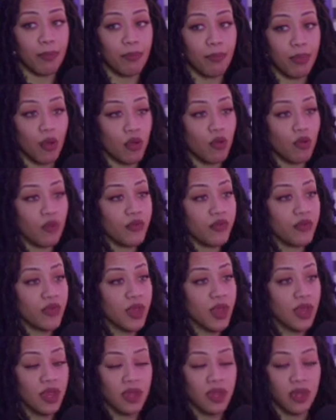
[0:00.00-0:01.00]
both,
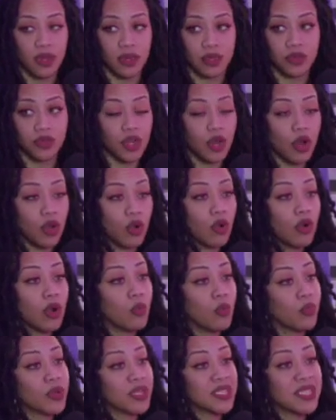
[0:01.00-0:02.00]
you know,
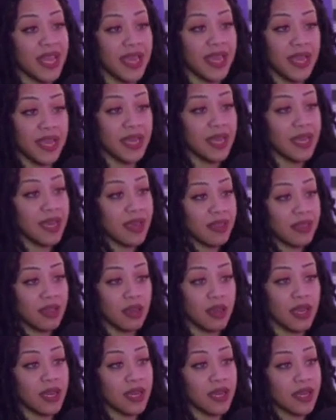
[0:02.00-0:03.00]
we're staying together
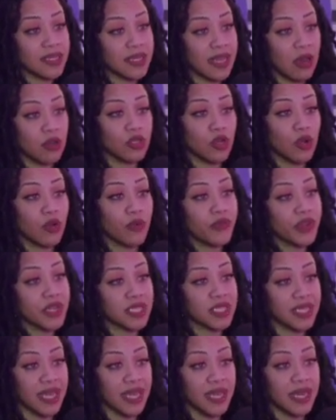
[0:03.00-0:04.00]
in this household for the
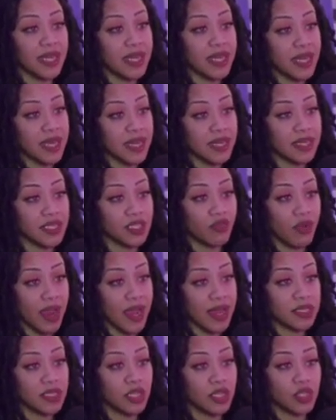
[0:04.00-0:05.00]
sake of the kids,
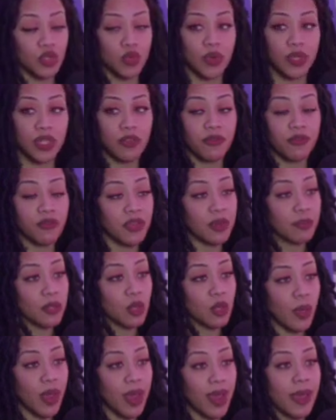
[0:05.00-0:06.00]
right? Mm-hmm. To do it the family
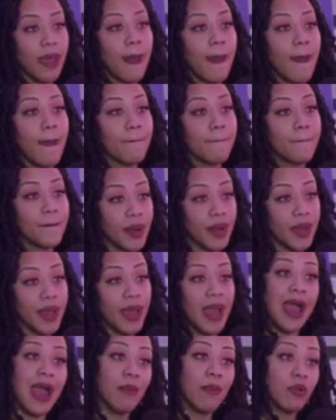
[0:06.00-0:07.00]
way. Right. But
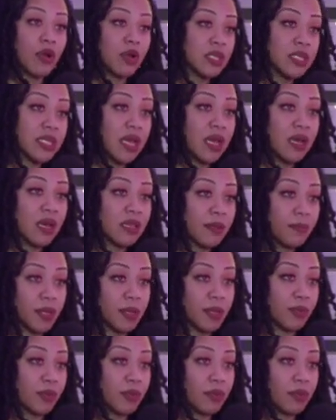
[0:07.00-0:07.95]
I'm going to date other people.